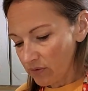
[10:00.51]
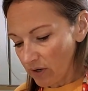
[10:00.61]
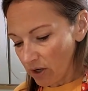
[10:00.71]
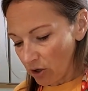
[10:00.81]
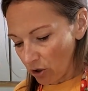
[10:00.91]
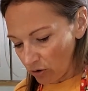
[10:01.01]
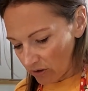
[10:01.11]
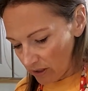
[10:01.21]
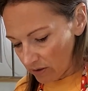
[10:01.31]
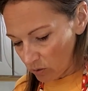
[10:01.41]
very
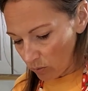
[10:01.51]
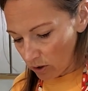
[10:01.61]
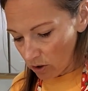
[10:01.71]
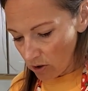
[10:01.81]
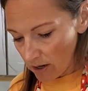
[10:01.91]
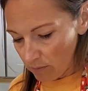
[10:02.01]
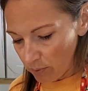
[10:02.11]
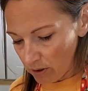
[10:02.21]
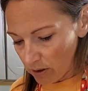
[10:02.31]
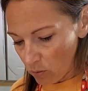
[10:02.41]
earthy. So we're going to go ahead and
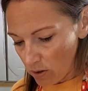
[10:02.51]
put